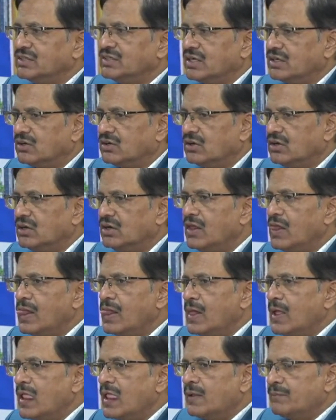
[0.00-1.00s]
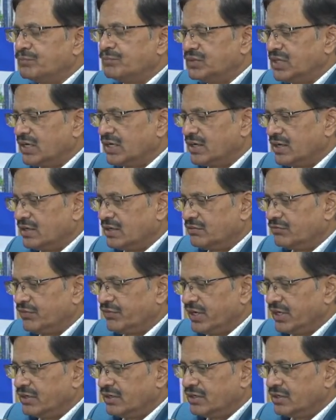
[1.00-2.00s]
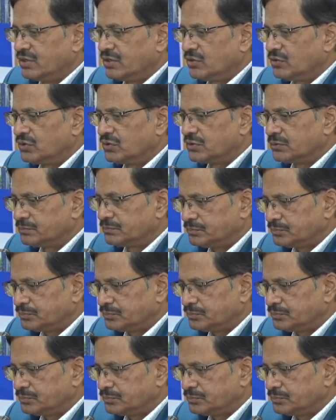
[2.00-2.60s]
and all, they can find it out.